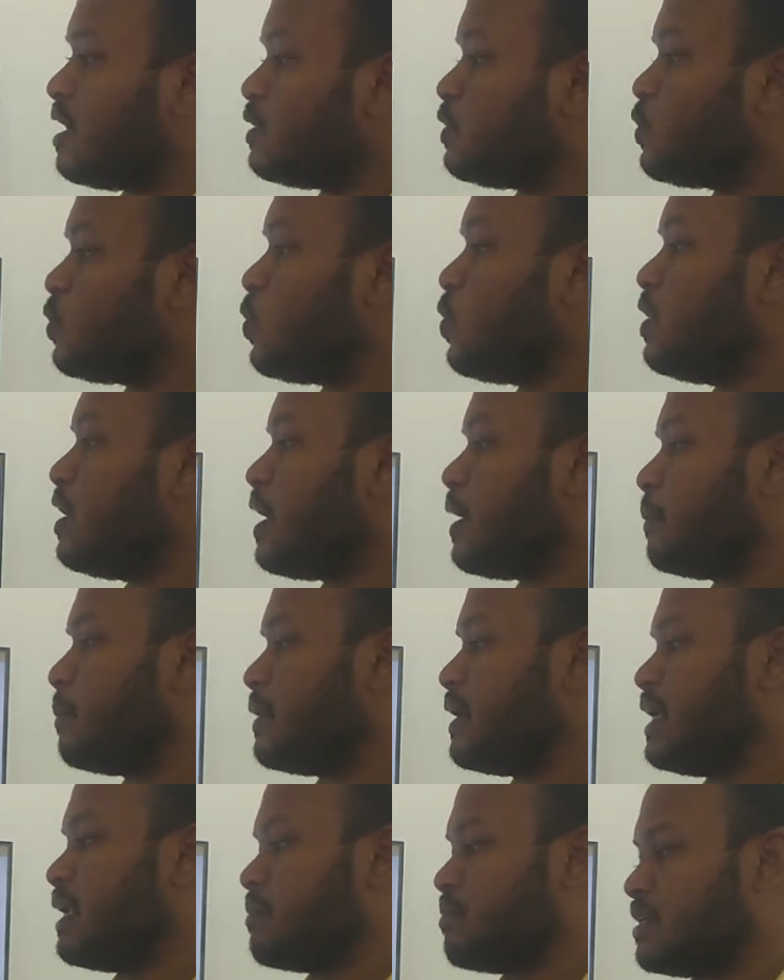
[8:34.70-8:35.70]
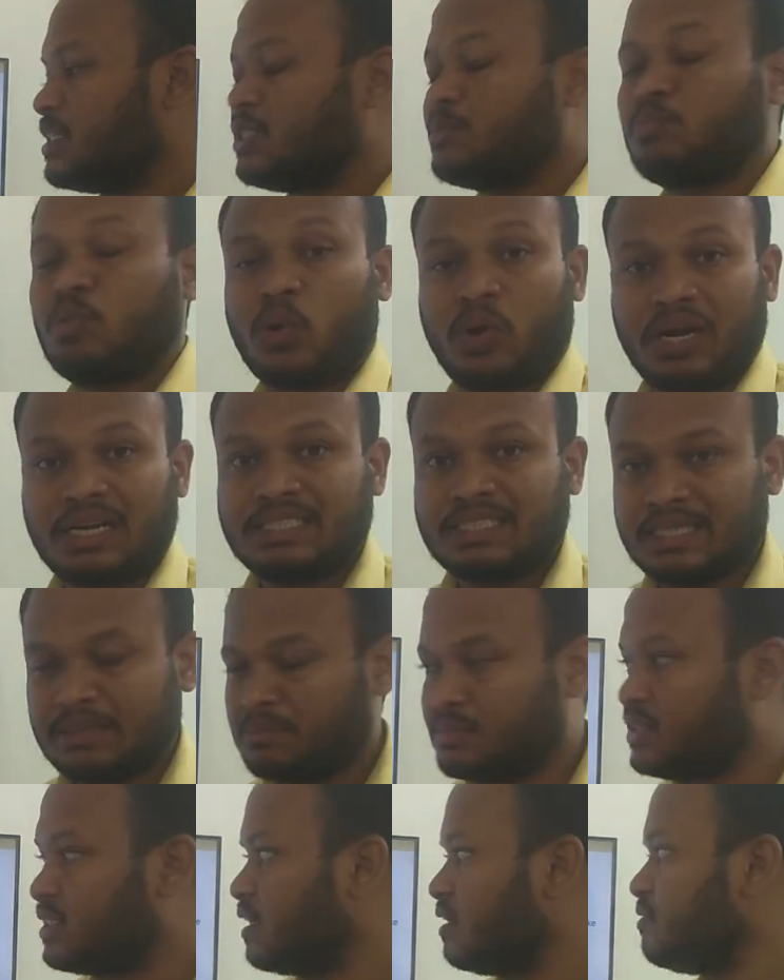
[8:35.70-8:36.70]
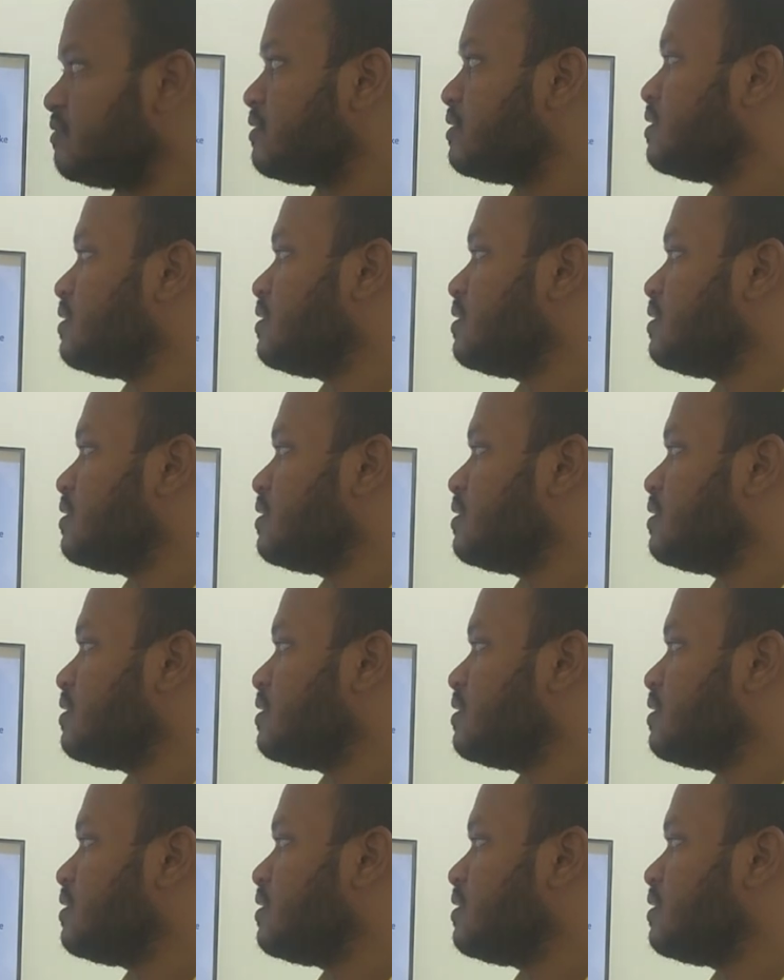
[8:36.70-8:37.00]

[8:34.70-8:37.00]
Drone operator must protect themselves.